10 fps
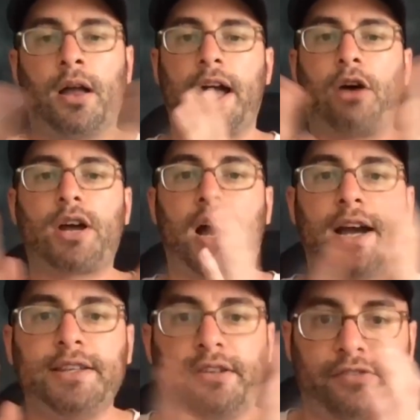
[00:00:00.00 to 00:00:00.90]
how
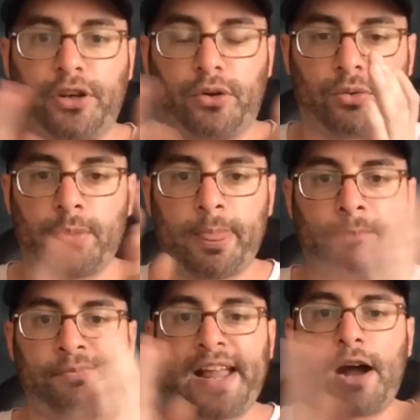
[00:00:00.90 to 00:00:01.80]
kind of you.
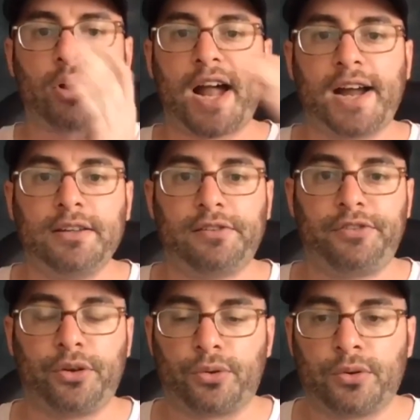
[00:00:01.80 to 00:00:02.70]
How kind of
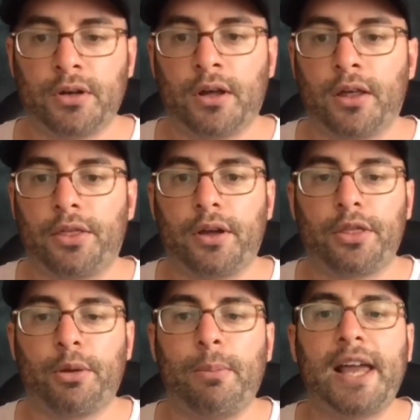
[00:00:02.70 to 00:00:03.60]
you.
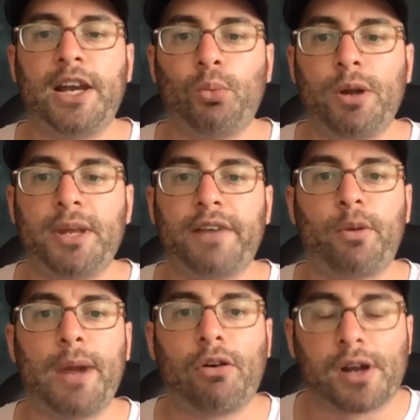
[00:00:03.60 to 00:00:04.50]
The men and women of
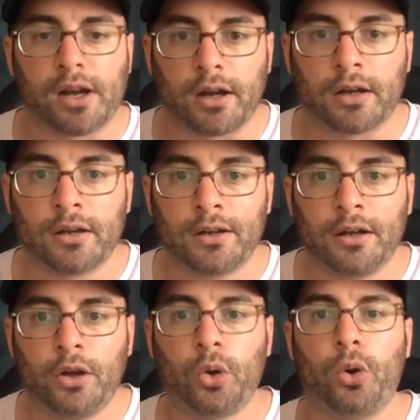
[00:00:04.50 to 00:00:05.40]
America
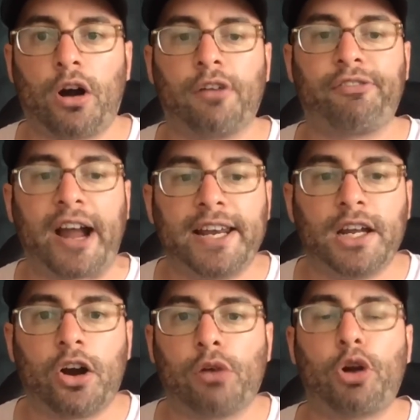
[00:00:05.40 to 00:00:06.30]
who are
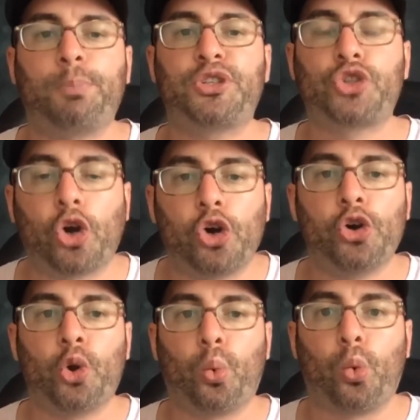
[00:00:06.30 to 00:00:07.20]
fighting our
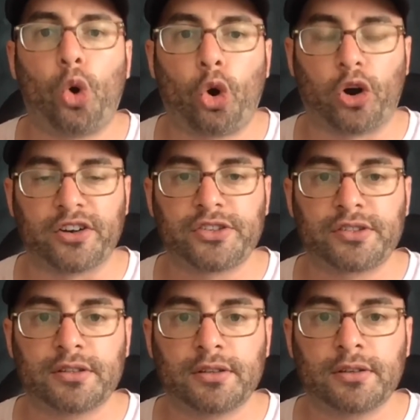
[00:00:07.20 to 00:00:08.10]
absurd wars